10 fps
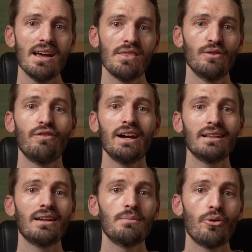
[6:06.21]
then
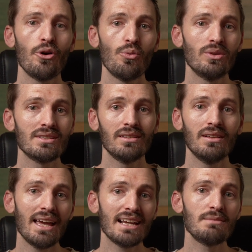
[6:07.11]
Final Cut Pro will
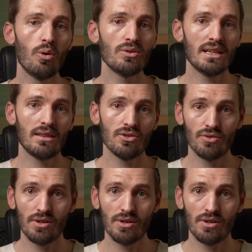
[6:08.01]
still export at those